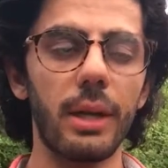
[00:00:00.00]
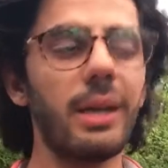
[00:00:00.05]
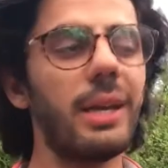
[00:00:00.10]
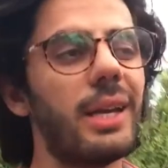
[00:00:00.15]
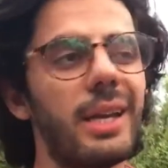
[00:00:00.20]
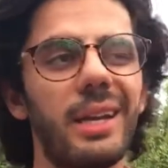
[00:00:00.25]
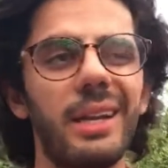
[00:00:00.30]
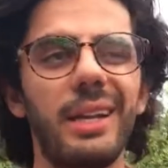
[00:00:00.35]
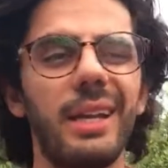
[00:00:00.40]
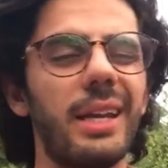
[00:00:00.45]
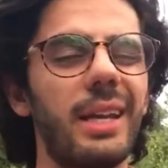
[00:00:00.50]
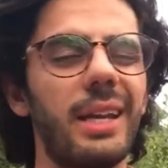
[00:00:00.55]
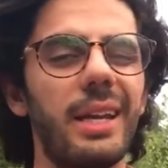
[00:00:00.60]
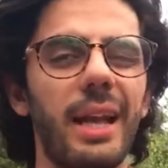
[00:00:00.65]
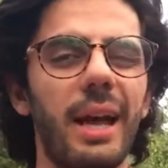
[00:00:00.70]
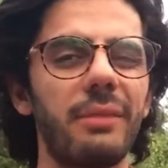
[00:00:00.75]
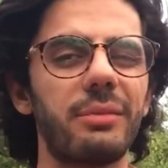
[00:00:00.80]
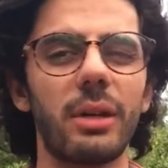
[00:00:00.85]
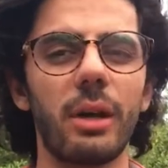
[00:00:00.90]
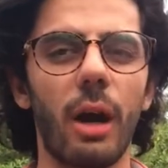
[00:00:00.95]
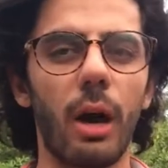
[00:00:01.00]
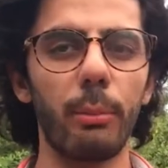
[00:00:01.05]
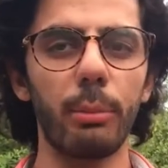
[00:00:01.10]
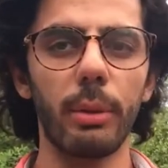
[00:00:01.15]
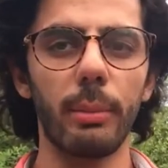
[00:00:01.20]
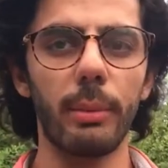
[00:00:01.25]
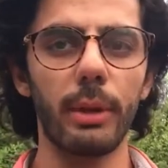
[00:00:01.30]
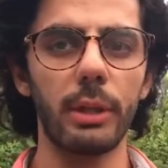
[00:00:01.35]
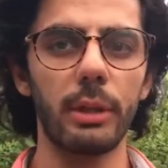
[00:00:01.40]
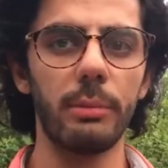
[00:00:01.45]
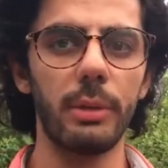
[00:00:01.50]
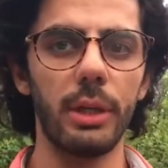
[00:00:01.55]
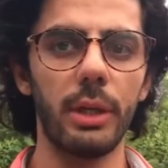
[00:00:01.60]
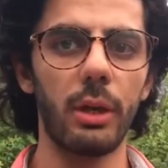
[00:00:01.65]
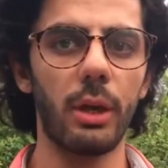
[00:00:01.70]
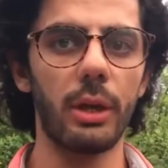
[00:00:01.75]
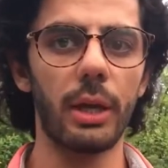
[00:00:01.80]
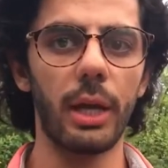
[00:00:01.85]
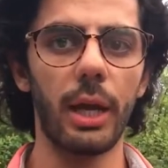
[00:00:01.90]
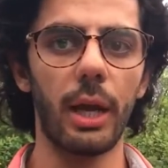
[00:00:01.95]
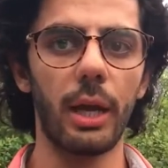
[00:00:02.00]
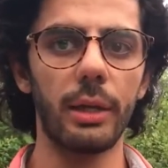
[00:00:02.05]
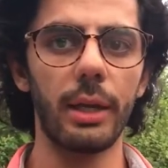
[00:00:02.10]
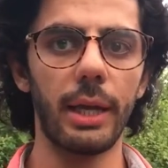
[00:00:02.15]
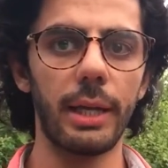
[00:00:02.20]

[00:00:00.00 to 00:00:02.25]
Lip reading: He didn't have to compliment me on